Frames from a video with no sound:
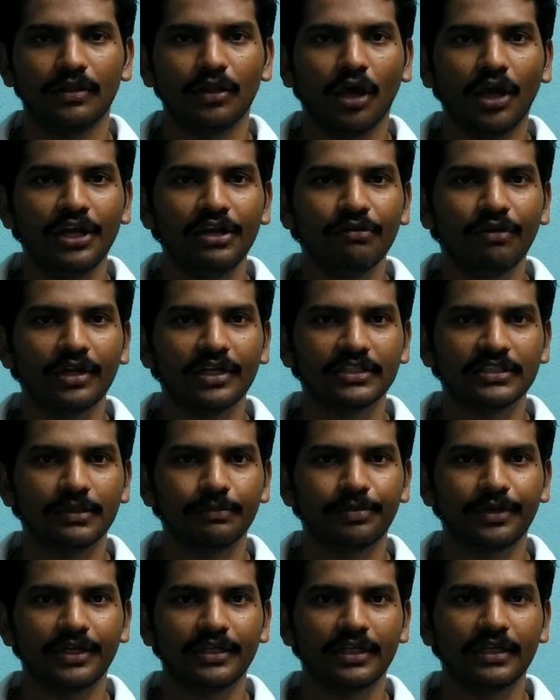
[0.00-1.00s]
the oil water
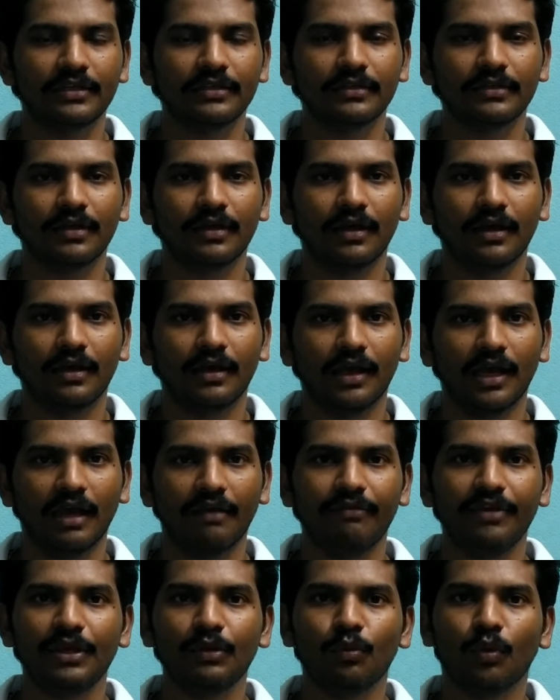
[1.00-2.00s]
separator
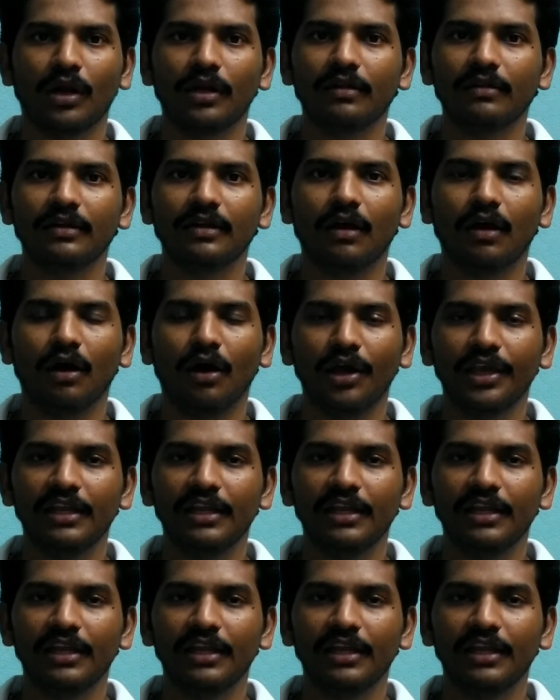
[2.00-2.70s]
having one